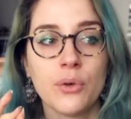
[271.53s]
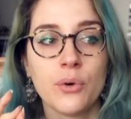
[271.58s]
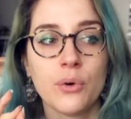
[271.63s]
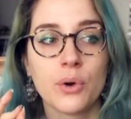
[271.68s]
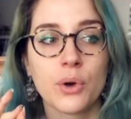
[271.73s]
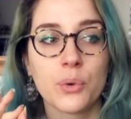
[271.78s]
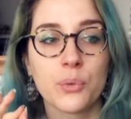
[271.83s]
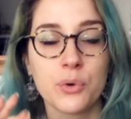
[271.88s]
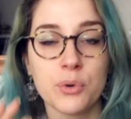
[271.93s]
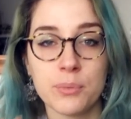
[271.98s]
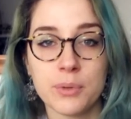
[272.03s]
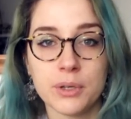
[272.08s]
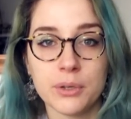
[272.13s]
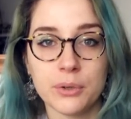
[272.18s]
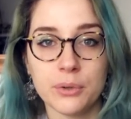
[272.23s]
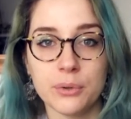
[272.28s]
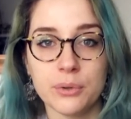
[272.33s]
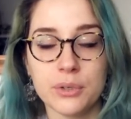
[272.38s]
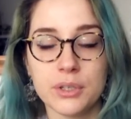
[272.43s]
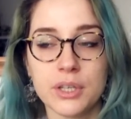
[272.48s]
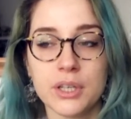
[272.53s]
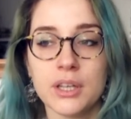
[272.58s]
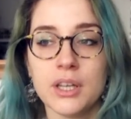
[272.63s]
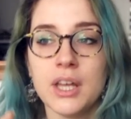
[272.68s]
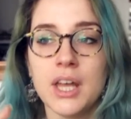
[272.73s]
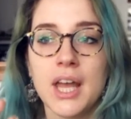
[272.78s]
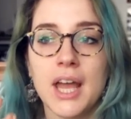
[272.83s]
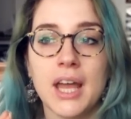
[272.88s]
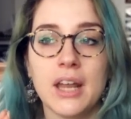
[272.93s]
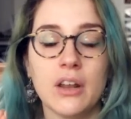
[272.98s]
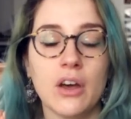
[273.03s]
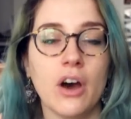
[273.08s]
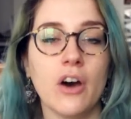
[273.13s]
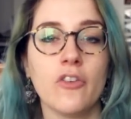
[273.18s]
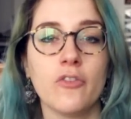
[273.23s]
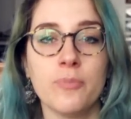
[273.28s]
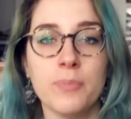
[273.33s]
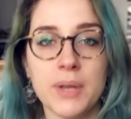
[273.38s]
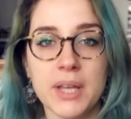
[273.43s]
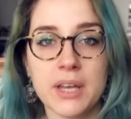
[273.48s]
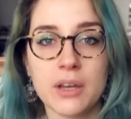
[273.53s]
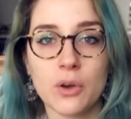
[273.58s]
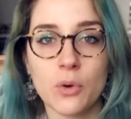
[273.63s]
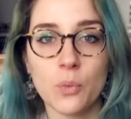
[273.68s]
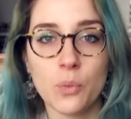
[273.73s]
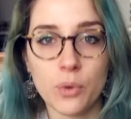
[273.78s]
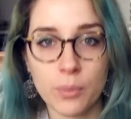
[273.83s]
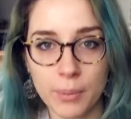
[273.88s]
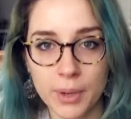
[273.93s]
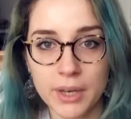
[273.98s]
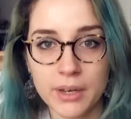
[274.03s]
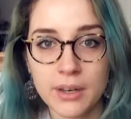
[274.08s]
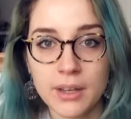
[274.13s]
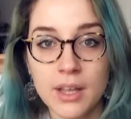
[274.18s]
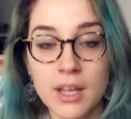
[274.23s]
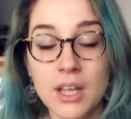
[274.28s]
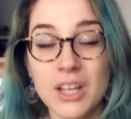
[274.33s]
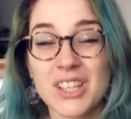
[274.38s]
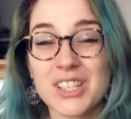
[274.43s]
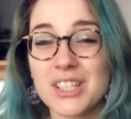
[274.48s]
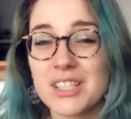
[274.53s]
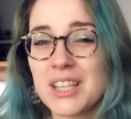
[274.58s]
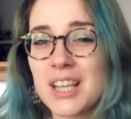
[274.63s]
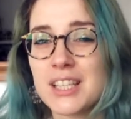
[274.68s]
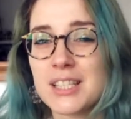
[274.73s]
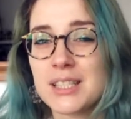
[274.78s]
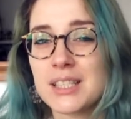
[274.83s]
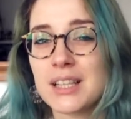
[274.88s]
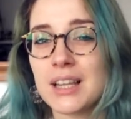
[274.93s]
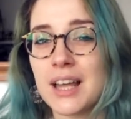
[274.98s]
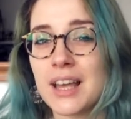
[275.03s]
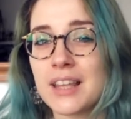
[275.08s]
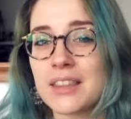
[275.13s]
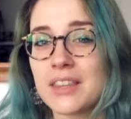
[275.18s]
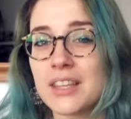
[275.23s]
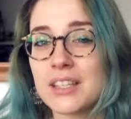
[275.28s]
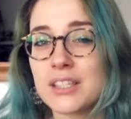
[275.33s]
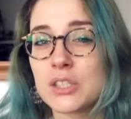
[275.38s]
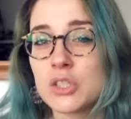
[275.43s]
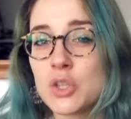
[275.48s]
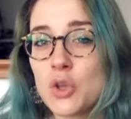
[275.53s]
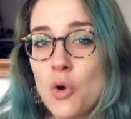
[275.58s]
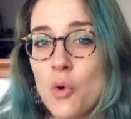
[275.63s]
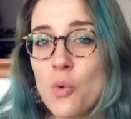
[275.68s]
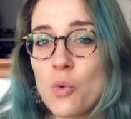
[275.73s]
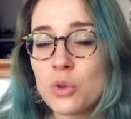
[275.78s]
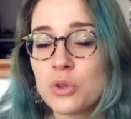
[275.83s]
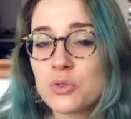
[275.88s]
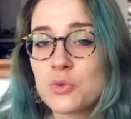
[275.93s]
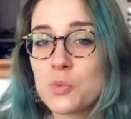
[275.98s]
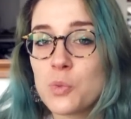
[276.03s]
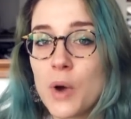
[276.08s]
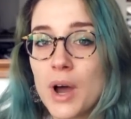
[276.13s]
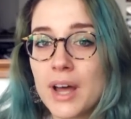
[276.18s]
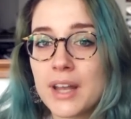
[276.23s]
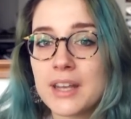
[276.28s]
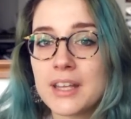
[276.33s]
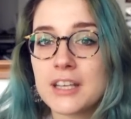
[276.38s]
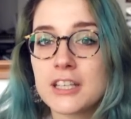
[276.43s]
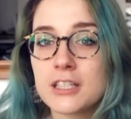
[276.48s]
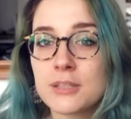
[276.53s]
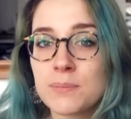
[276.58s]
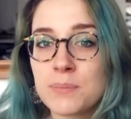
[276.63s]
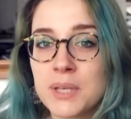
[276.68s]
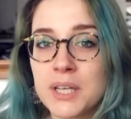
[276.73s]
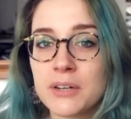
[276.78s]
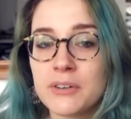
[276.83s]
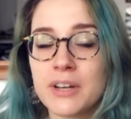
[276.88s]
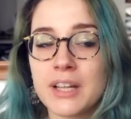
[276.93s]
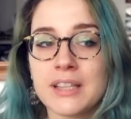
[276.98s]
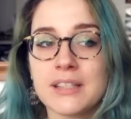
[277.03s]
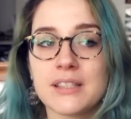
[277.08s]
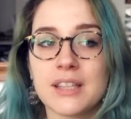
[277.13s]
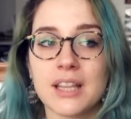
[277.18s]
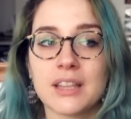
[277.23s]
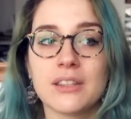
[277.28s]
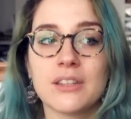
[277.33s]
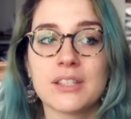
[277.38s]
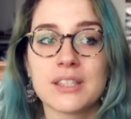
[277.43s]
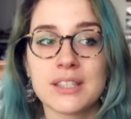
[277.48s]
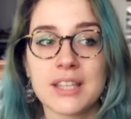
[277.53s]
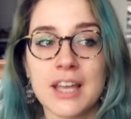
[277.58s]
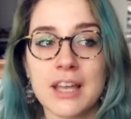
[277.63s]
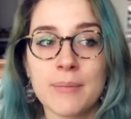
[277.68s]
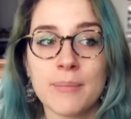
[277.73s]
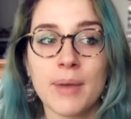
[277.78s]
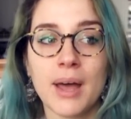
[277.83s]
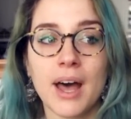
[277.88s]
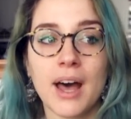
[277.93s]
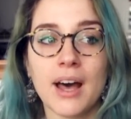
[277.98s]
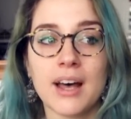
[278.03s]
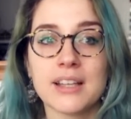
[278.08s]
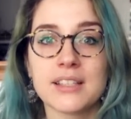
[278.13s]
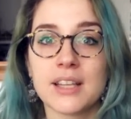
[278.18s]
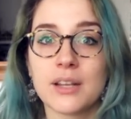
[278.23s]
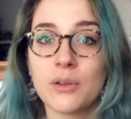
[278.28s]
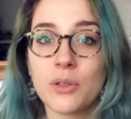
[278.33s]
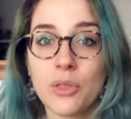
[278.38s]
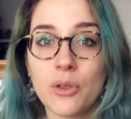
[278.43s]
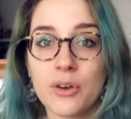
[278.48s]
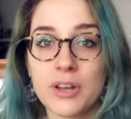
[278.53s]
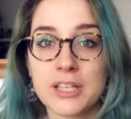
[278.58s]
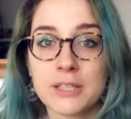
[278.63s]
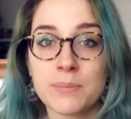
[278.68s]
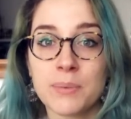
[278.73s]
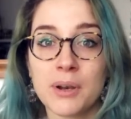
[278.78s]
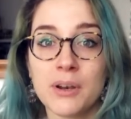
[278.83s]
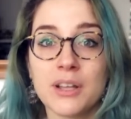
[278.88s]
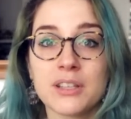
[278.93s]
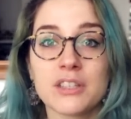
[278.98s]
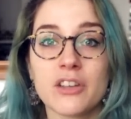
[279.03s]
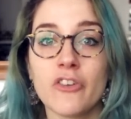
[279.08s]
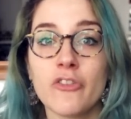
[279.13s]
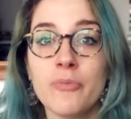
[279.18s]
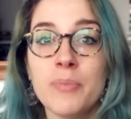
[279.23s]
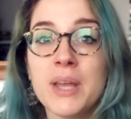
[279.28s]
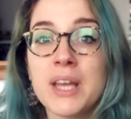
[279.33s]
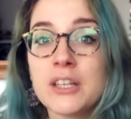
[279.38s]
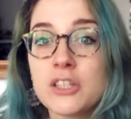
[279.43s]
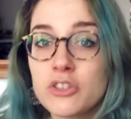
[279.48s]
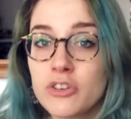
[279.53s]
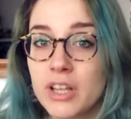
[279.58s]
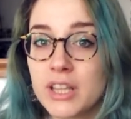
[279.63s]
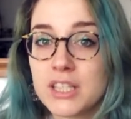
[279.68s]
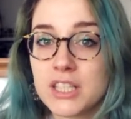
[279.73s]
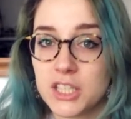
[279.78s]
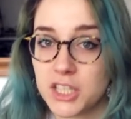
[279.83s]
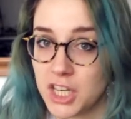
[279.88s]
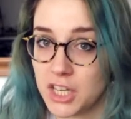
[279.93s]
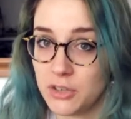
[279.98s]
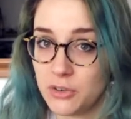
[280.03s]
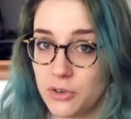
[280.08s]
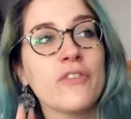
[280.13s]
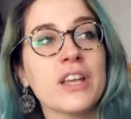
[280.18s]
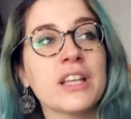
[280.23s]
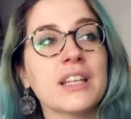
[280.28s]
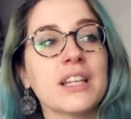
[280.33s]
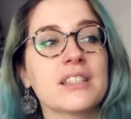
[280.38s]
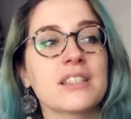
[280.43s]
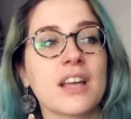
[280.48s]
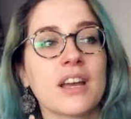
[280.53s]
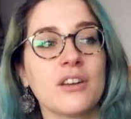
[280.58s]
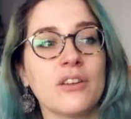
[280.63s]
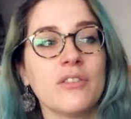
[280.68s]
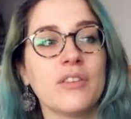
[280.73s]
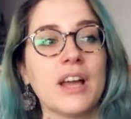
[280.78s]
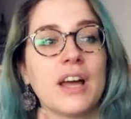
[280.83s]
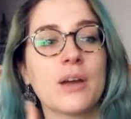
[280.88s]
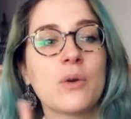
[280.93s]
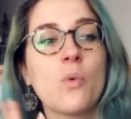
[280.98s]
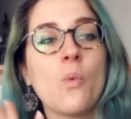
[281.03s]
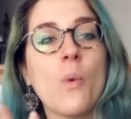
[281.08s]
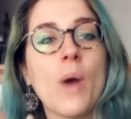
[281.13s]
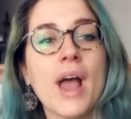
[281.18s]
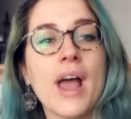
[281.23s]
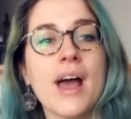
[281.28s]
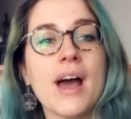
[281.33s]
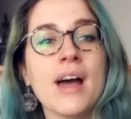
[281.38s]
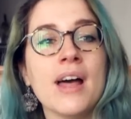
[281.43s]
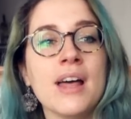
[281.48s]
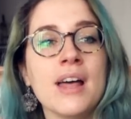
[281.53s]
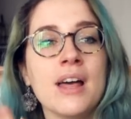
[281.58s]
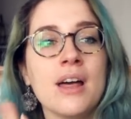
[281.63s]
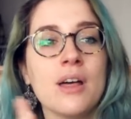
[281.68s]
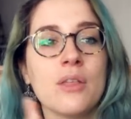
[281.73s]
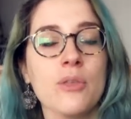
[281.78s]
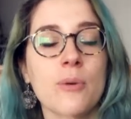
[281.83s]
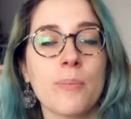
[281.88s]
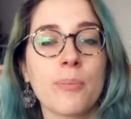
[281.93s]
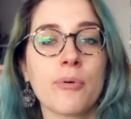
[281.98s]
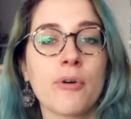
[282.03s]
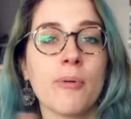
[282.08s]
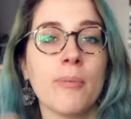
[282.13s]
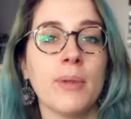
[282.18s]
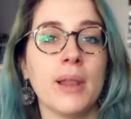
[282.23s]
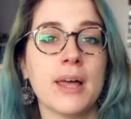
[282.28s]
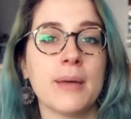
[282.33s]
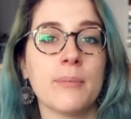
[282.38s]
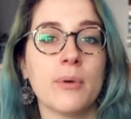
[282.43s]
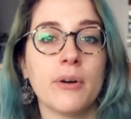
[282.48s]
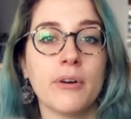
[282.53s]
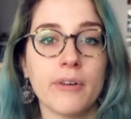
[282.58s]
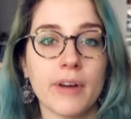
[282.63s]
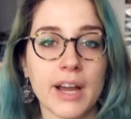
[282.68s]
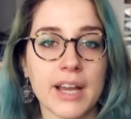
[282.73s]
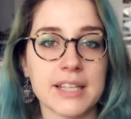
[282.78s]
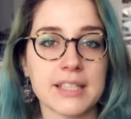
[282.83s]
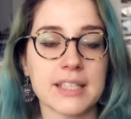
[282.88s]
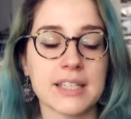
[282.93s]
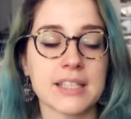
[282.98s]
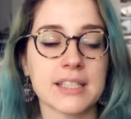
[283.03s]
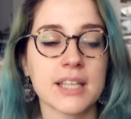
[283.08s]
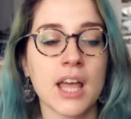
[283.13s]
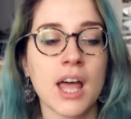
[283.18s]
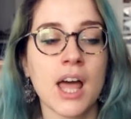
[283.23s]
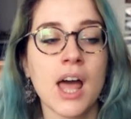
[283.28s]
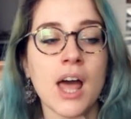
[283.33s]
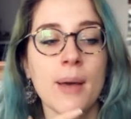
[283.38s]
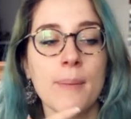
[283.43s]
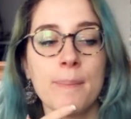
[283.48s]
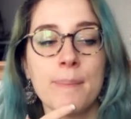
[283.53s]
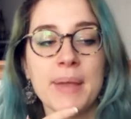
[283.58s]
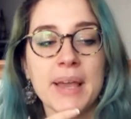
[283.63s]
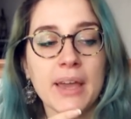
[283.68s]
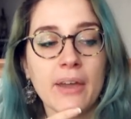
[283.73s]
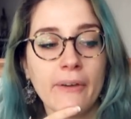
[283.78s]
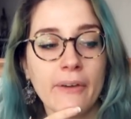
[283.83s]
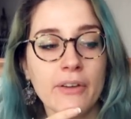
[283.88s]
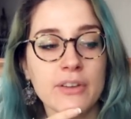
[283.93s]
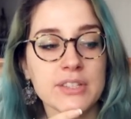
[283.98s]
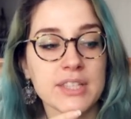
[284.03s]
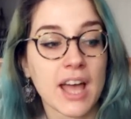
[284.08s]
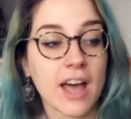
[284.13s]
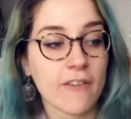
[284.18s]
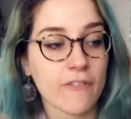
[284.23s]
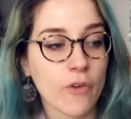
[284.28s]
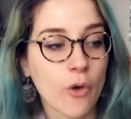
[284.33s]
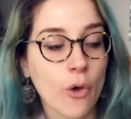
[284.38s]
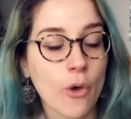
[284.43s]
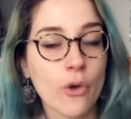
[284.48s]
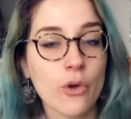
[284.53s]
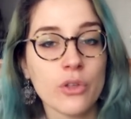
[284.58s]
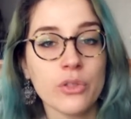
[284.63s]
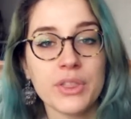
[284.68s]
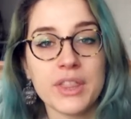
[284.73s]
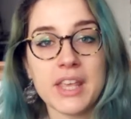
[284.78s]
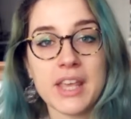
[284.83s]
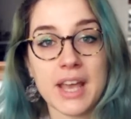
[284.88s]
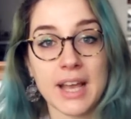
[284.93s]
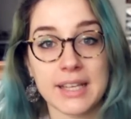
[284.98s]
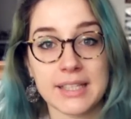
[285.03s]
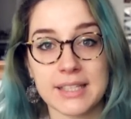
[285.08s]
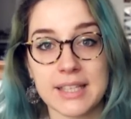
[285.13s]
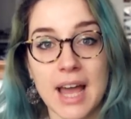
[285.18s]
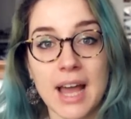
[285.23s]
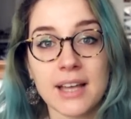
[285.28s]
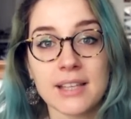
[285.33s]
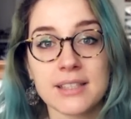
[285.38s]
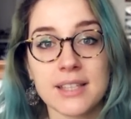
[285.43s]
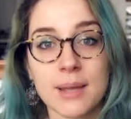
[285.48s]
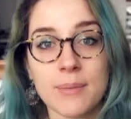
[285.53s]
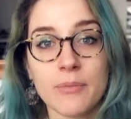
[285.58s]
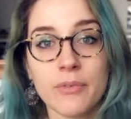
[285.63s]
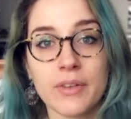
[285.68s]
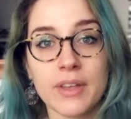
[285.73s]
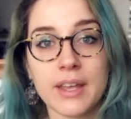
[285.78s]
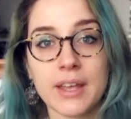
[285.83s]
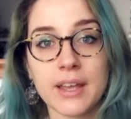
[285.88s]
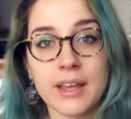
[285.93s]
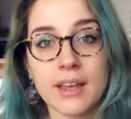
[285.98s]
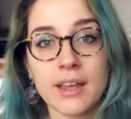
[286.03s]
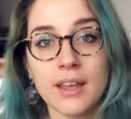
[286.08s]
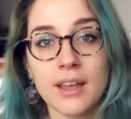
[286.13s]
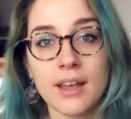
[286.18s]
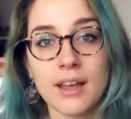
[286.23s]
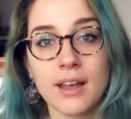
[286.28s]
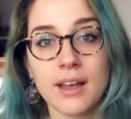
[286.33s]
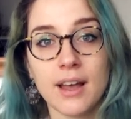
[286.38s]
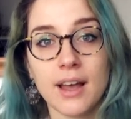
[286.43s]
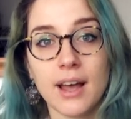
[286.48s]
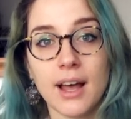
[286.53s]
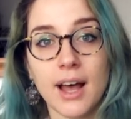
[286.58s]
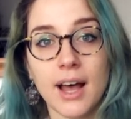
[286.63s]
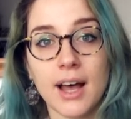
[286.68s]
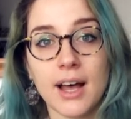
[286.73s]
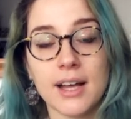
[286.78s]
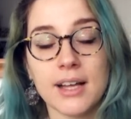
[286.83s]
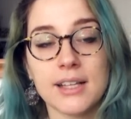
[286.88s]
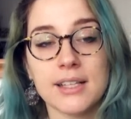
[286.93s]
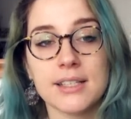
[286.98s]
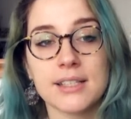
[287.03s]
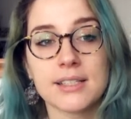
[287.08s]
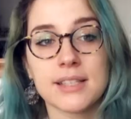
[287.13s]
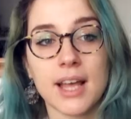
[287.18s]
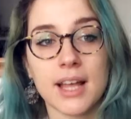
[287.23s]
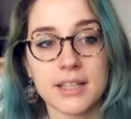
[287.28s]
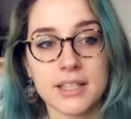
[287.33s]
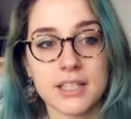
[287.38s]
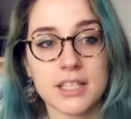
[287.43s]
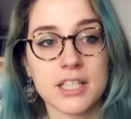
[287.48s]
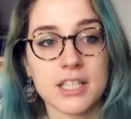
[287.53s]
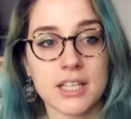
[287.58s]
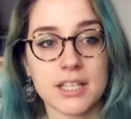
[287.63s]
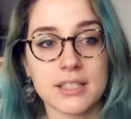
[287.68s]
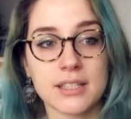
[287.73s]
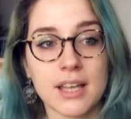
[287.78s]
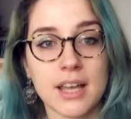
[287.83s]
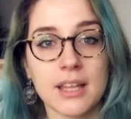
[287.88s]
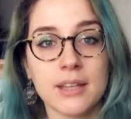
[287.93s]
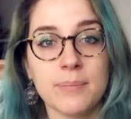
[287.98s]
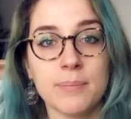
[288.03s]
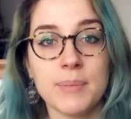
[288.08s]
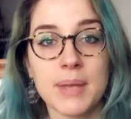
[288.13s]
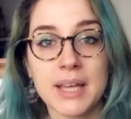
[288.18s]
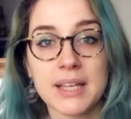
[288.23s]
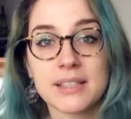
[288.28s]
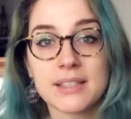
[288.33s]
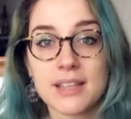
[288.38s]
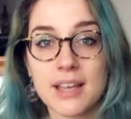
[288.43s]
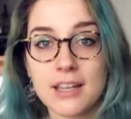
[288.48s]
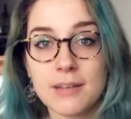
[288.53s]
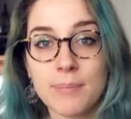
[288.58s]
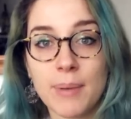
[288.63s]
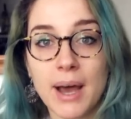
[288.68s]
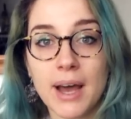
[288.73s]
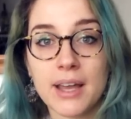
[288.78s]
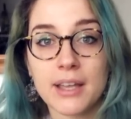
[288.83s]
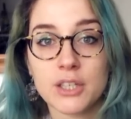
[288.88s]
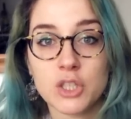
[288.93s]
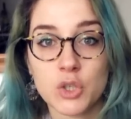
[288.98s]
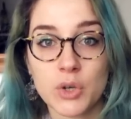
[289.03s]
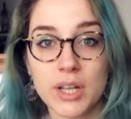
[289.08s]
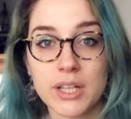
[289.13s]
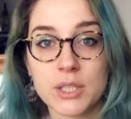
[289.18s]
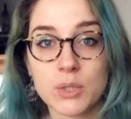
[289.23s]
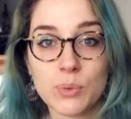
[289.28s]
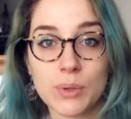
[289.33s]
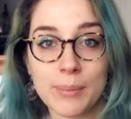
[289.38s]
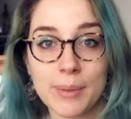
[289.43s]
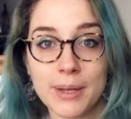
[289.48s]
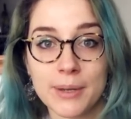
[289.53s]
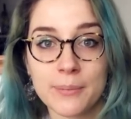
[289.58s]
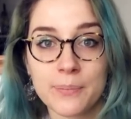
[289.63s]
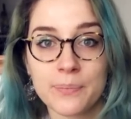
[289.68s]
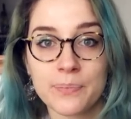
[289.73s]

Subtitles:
womanhood and of being a woman. Just as like there's no one experience that's the same as another experience of being transgender. That's kind of like where the problem arises. Because I've heard the exact same thing as Adichie said being said by trans women.